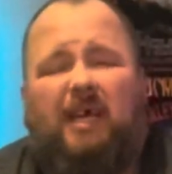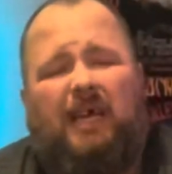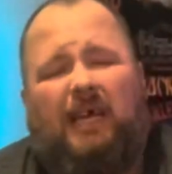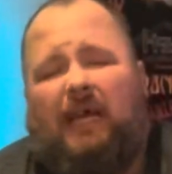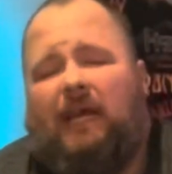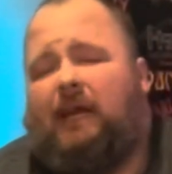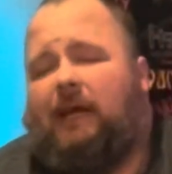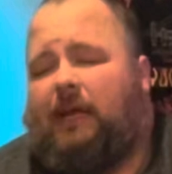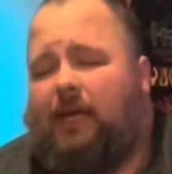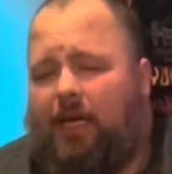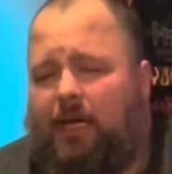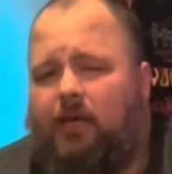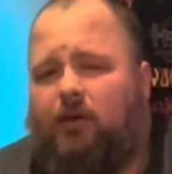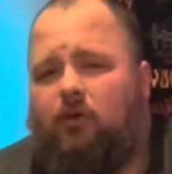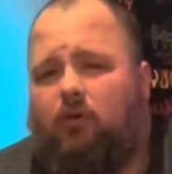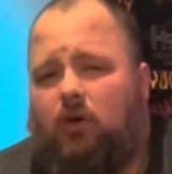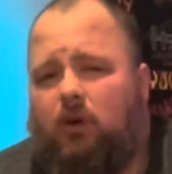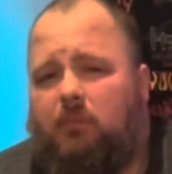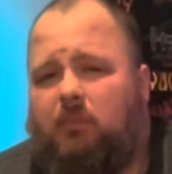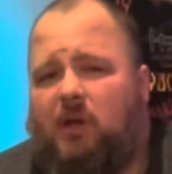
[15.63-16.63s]
an
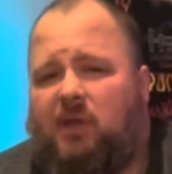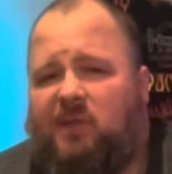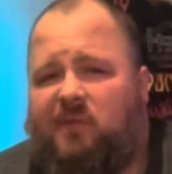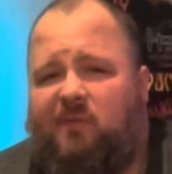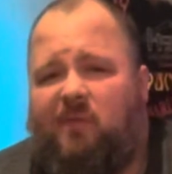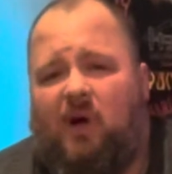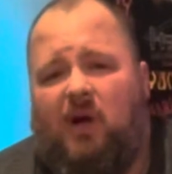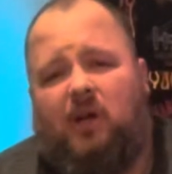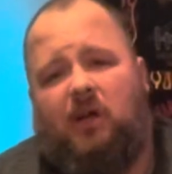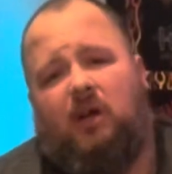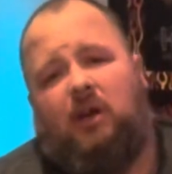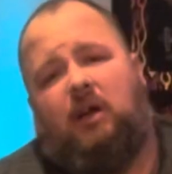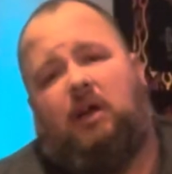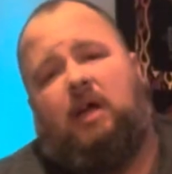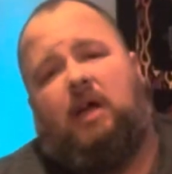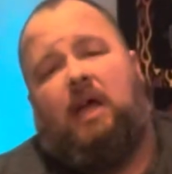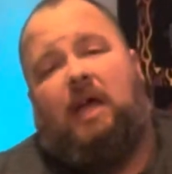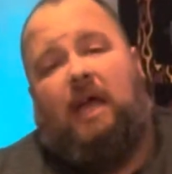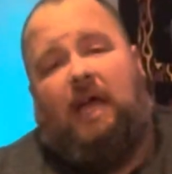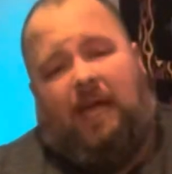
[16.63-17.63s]
ignorant motherfucker,
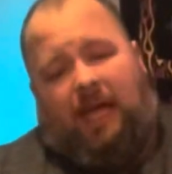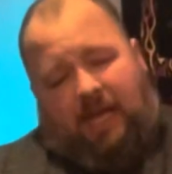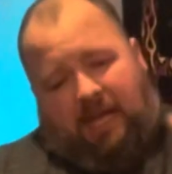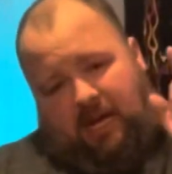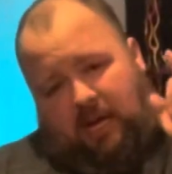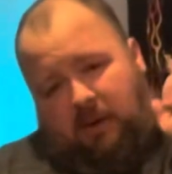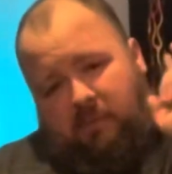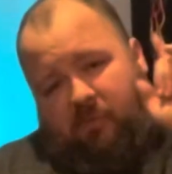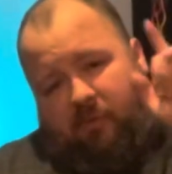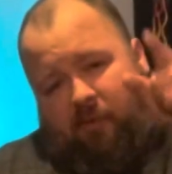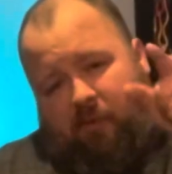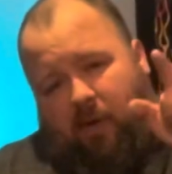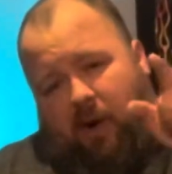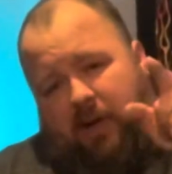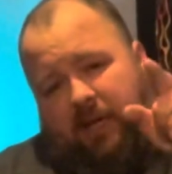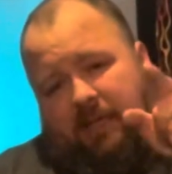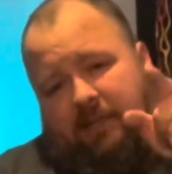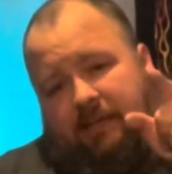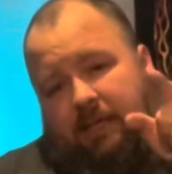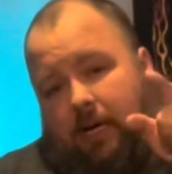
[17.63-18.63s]
and I'm
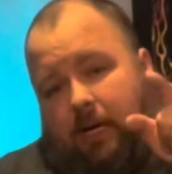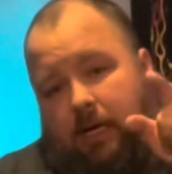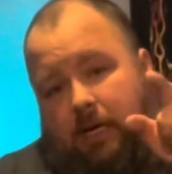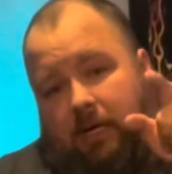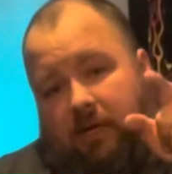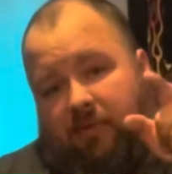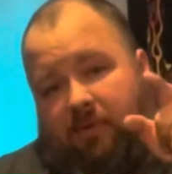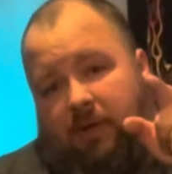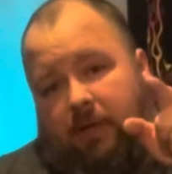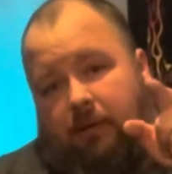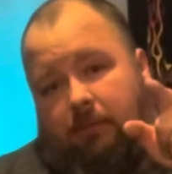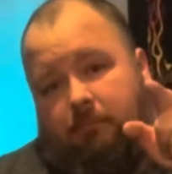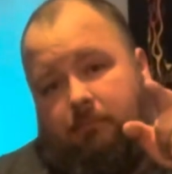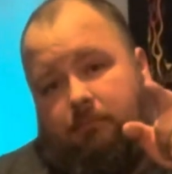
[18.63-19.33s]
fucking tired of it.